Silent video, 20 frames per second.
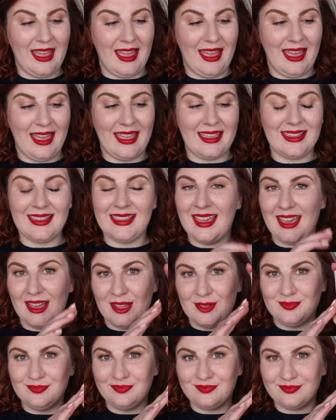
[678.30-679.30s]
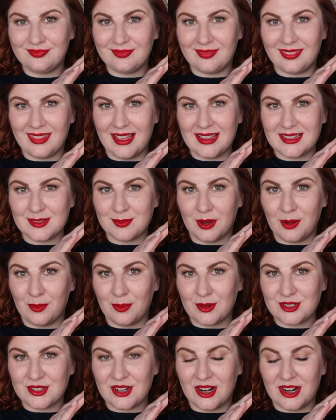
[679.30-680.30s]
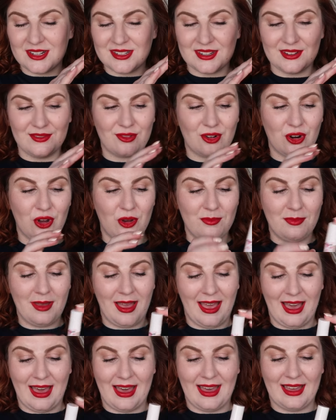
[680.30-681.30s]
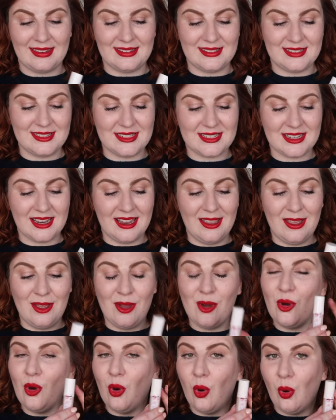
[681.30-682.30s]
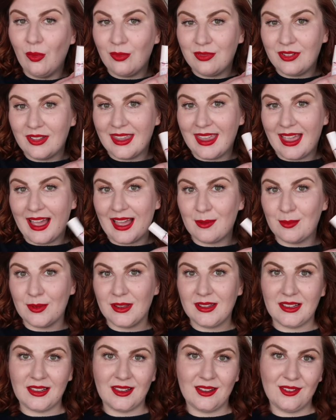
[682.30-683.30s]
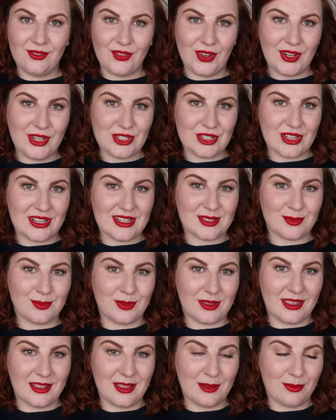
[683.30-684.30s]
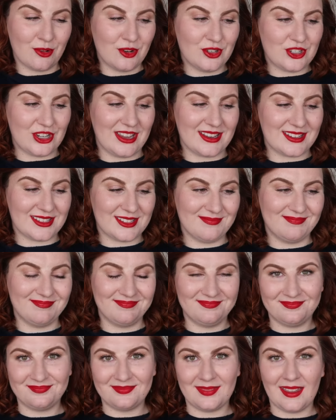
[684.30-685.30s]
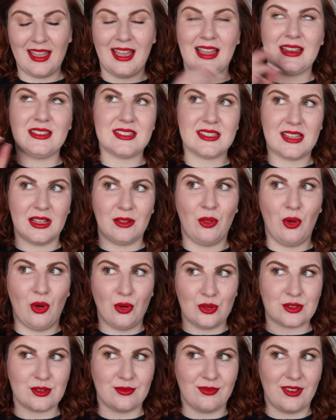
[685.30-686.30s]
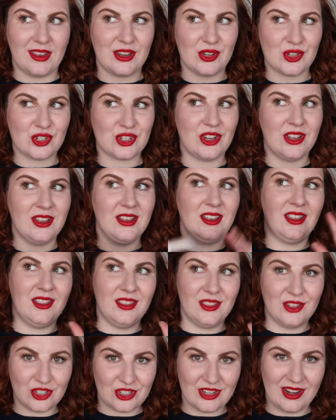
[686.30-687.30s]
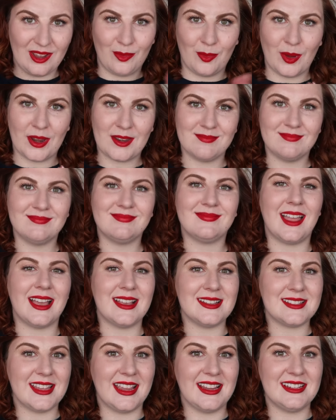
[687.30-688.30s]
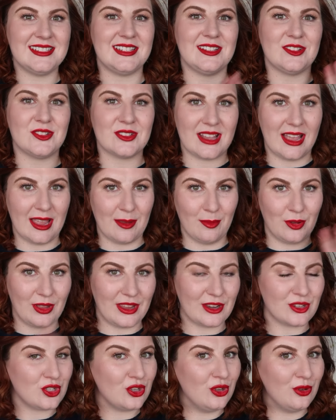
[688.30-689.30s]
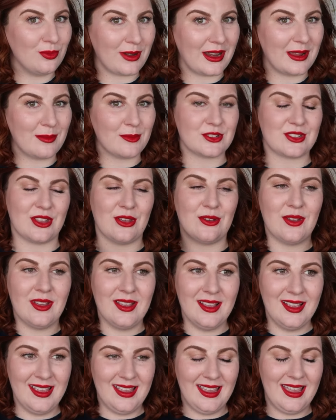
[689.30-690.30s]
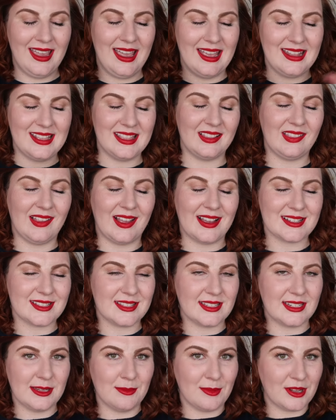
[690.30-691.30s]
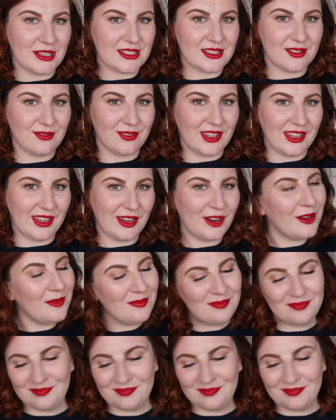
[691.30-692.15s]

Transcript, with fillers: uh, yeah, that's where we're starting from and hopefully I will finish this within the project and still also finish the Chanel one. That is the idea, is that I will get two primers out in the last three months of the year.